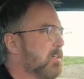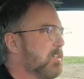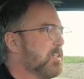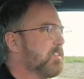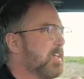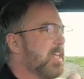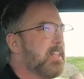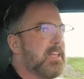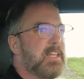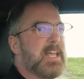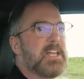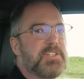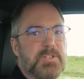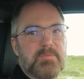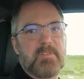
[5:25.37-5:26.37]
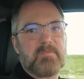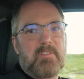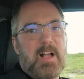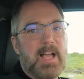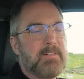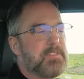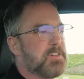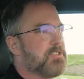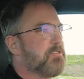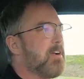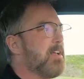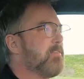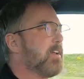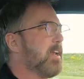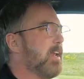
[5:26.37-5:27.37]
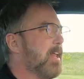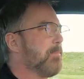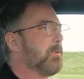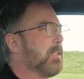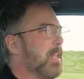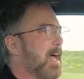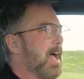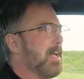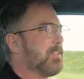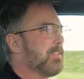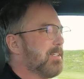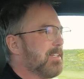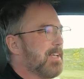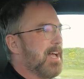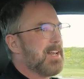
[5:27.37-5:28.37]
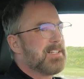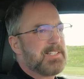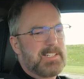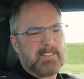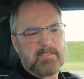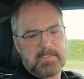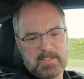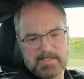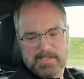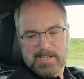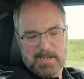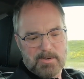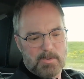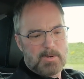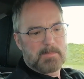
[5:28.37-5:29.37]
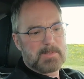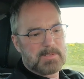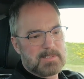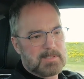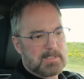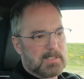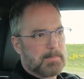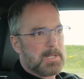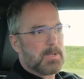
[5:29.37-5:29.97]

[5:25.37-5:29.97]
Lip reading: to say that, yes, you've arrived, you're driving an M-Class. It kind of still feels like a little bit